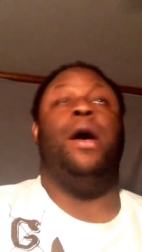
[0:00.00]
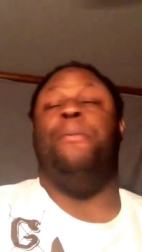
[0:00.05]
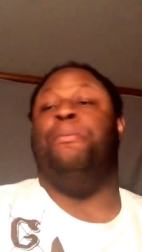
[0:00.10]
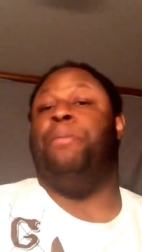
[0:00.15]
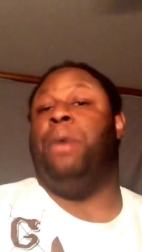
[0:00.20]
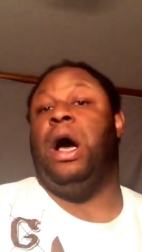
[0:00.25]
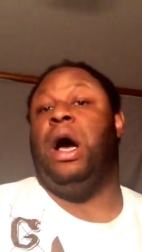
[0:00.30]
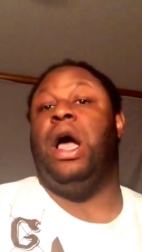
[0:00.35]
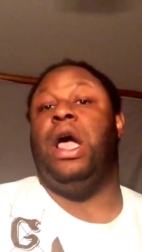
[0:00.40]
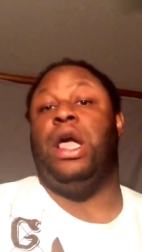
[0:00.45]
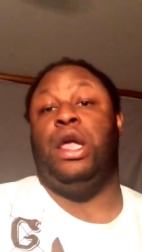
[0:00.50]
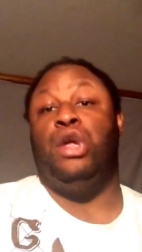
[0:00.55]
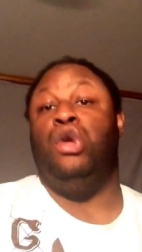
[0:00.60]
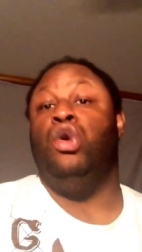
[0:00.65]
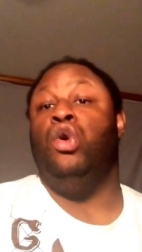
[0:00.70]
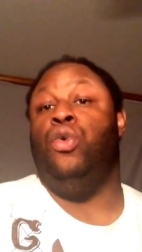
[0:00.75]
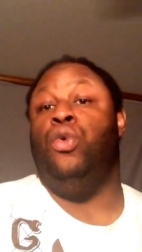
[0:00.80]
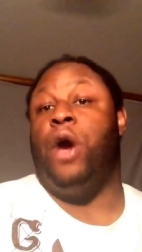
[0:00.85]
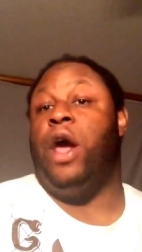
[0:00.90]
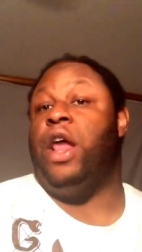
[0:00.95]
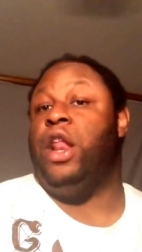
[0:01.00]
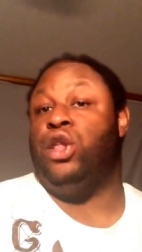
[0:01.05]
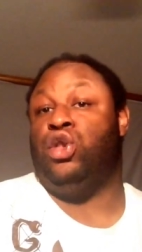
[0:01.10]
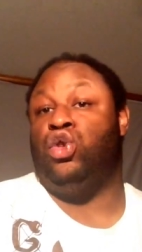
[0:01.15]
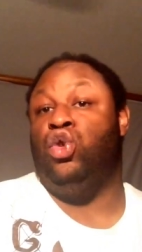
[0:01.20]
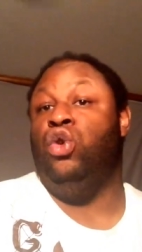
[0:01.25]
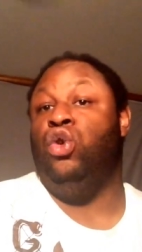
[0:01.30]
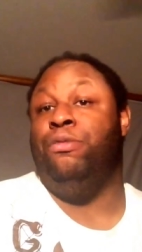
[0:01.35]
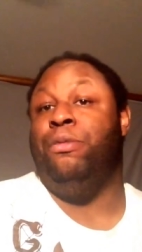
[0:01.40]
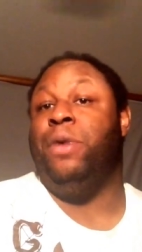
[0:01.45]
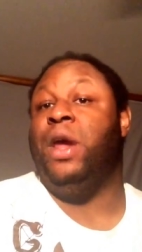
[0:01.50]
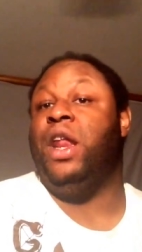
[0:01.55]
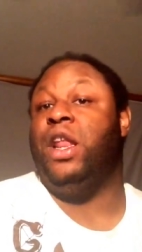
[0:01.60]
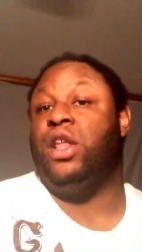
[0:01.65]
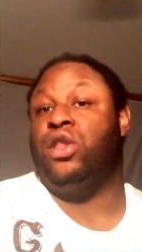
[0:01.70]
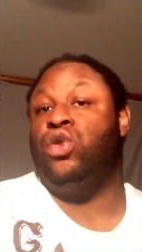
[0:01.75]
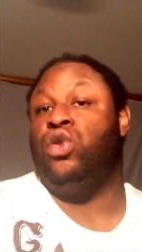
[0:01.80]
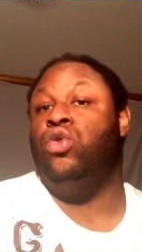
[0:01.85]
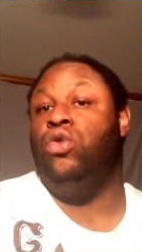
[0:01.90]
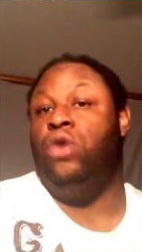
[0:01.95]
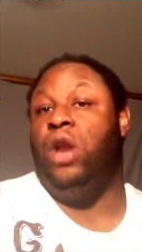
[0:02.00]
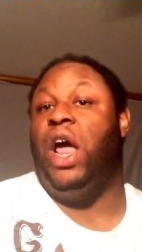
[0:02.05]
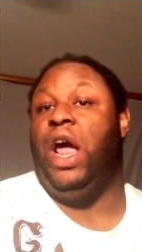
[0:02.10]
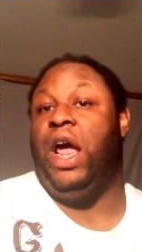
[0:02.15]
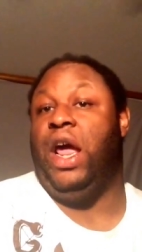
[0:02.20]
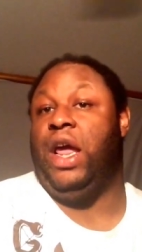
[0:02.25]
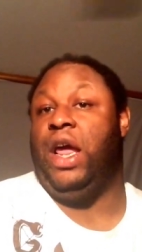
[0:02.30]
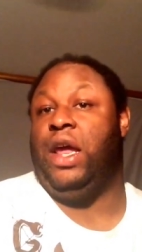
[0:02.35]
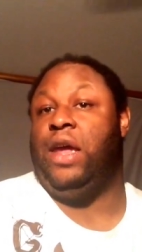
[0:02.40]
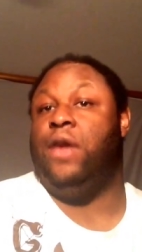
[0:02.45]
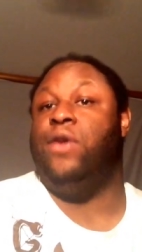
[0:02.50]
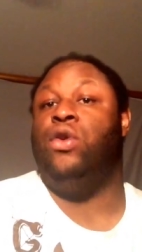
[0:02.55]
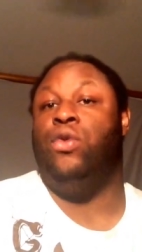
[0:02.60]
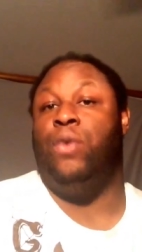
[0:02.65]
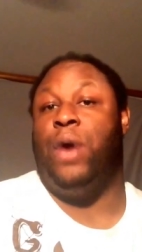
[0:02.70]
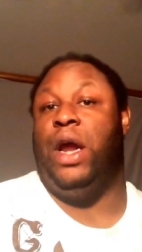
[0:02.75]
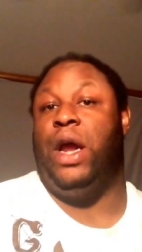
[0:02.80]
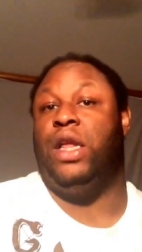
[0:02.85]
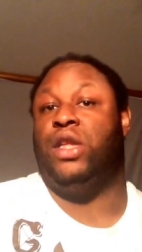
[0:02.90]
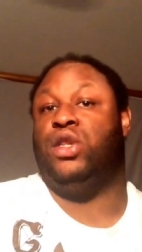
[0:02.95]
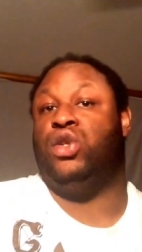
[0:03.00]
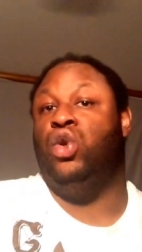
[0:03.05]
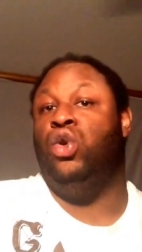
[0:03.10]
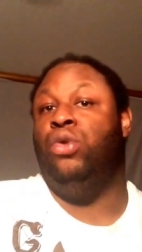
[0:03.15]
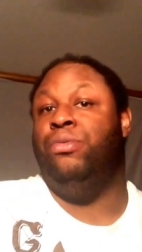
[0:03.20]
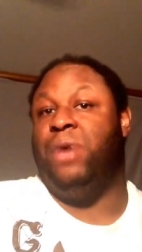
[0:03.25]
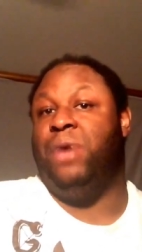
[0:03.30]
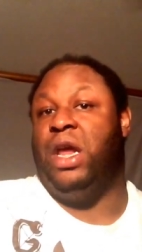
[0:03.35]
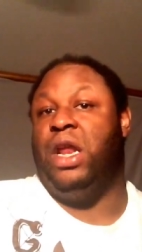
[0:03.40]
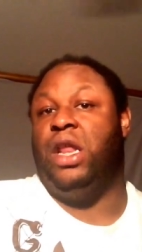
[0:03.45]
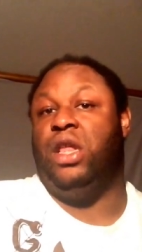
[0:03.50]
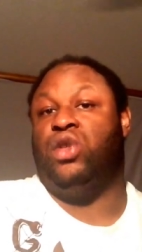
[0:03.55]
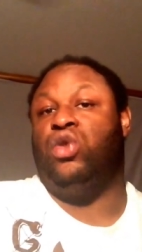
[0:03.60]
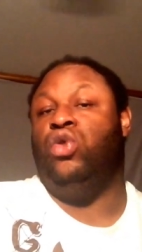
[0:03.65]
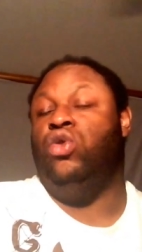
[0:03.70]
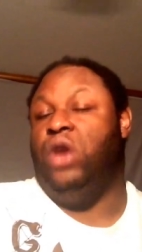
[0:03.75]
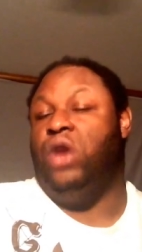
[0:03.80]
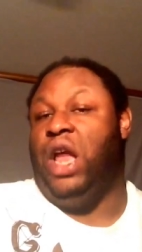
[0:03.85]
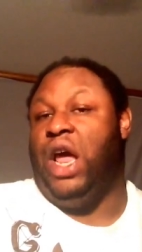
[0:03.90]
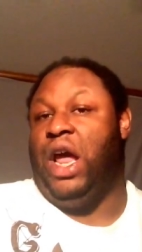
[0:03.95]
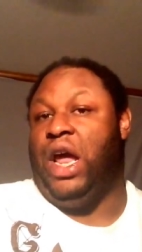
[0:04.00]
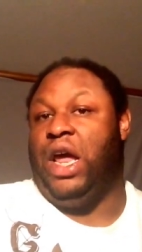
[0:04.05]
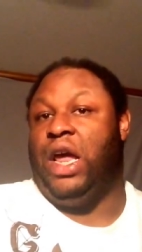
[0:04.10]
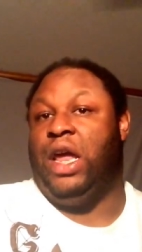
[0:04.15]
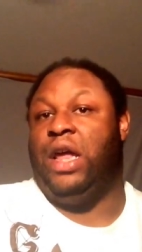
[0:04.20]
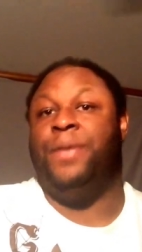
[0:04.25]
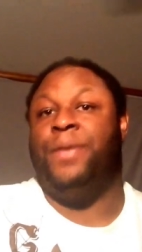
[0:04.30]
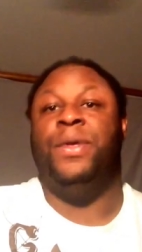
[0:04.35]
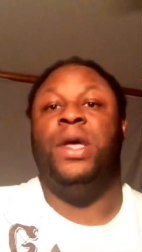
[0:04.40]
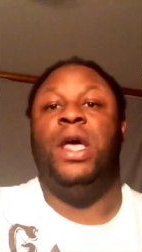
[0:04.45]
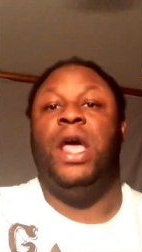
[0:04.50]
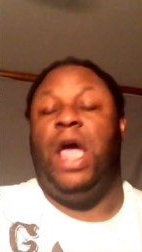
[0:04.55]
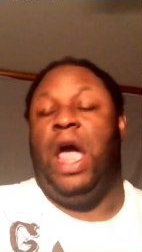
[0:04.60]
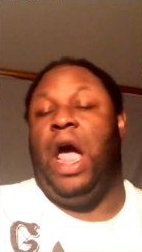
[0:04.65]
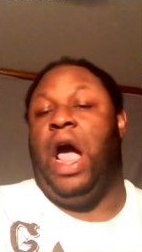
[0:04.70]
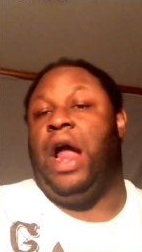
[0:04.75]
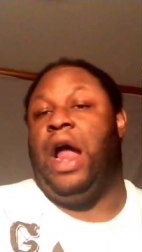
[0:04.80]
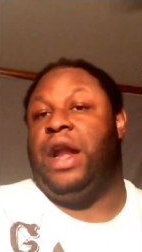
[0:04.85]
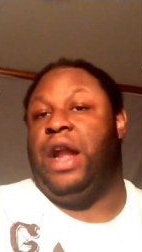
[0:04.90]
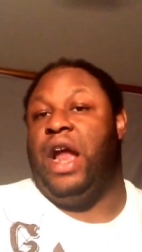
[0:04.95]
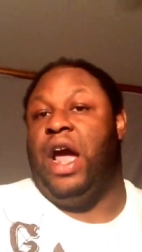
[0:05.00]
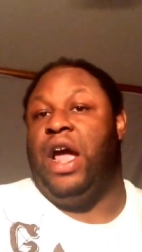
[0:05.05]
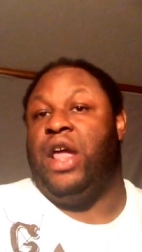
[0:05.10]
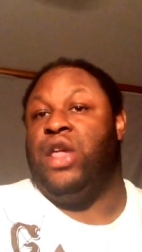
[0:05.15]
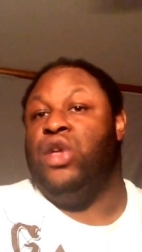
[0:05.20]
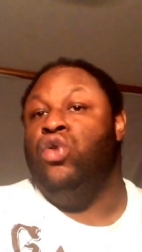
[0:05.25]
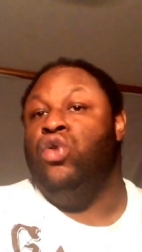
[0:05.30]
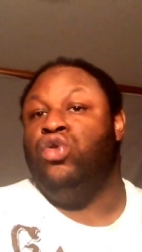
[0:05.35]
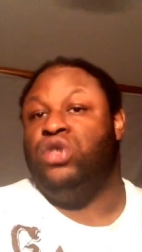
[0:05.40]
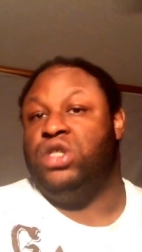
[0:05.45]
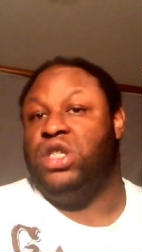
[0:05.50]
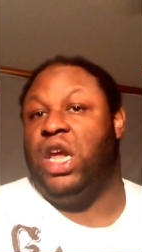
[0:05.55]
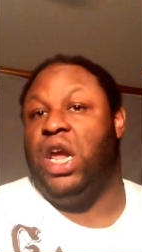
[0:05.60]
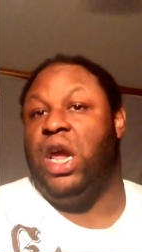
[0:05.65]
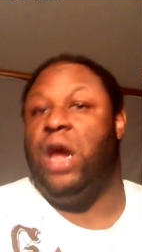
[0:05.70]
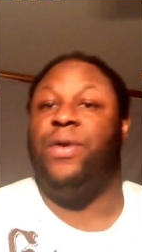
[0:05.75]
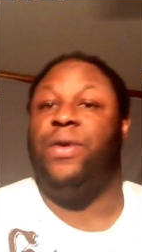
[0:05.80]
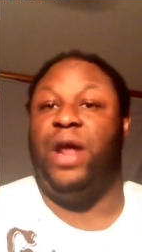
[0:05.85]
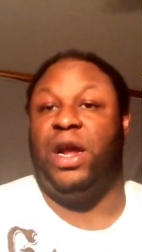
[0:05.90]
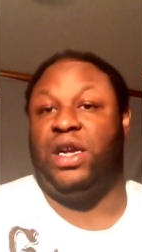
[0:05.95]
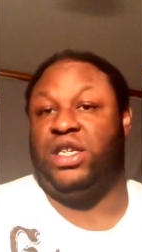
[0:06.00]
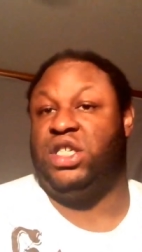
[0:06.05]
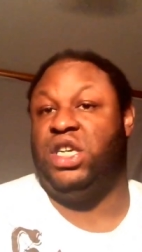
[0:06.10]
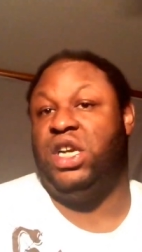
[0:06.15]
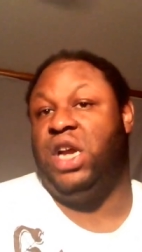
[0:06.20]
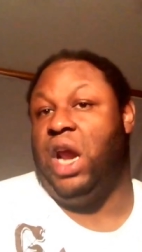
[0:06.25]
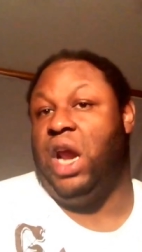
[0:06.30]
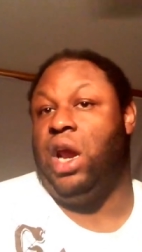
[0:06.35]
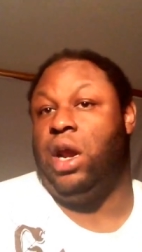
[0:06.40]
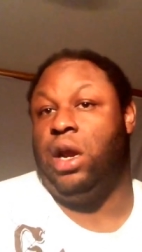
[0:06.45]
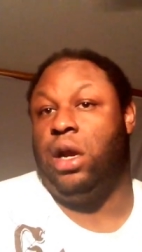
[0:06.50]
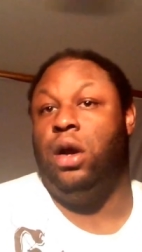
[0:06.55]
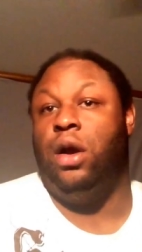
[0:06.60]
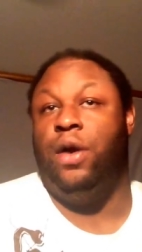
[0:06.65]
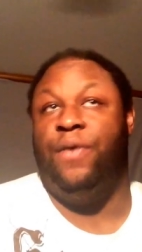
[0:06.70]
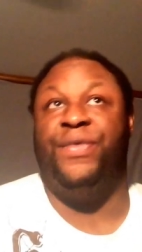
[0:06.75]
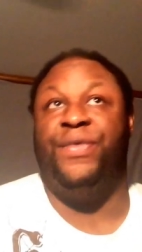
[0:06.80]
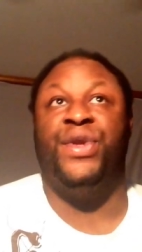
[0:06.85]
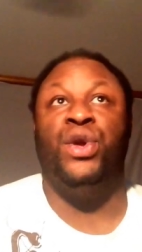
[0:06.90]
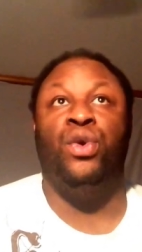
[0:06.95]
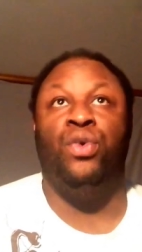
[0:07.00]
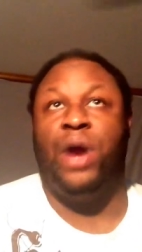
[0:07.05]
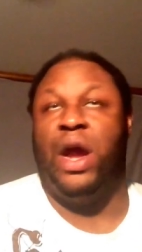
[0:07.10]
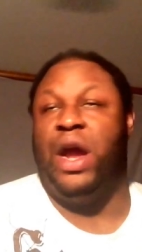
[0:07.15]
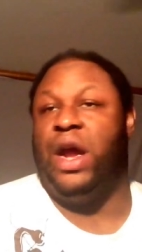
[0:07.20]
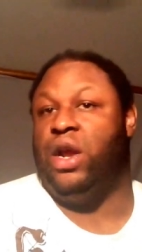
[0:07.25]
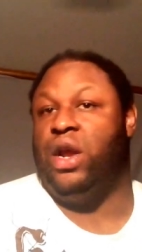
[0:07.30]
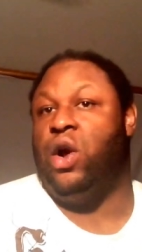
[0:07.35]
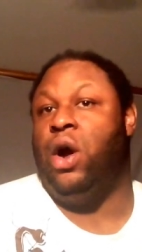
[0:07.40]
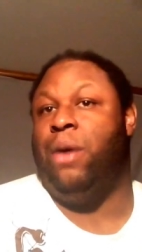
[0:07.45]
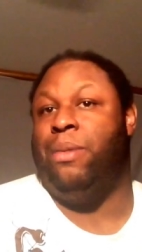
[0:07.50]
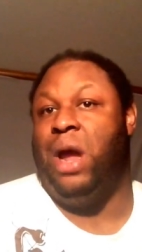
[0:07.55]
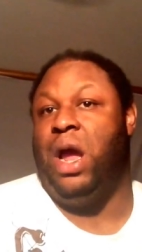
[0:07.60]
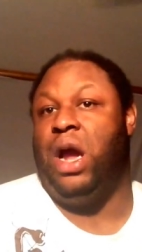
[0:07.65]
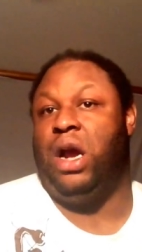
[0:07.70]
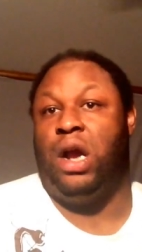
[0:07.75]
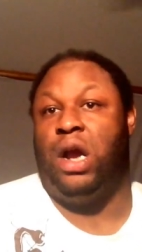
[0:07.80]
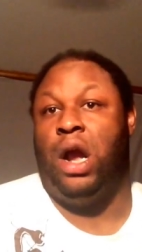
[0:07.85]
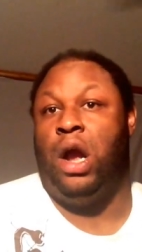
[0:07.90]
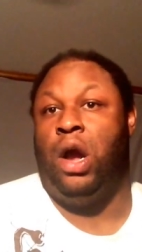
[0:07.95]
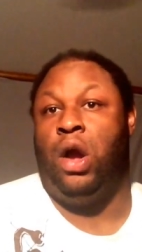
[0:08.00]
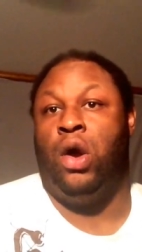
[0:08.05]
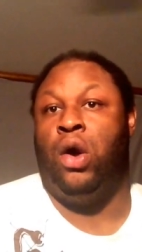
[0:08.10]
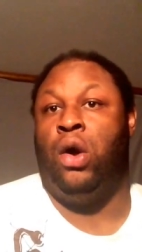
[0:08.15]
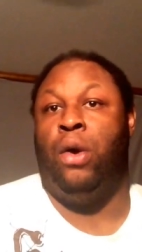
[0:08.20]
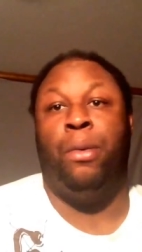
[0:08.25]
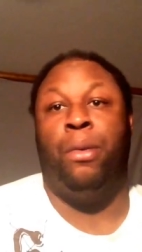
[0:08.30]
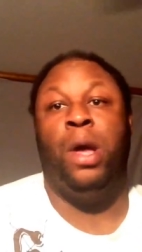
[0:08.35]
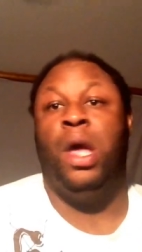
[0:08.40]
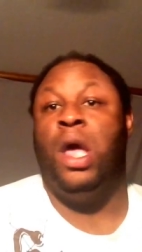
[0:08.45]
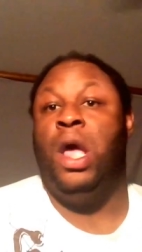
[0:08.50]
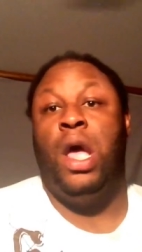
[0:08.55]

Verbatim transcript: But you waited two minutes too late. You waited two minutes too late. And now you seeing that she ain't good and you ready to go back home.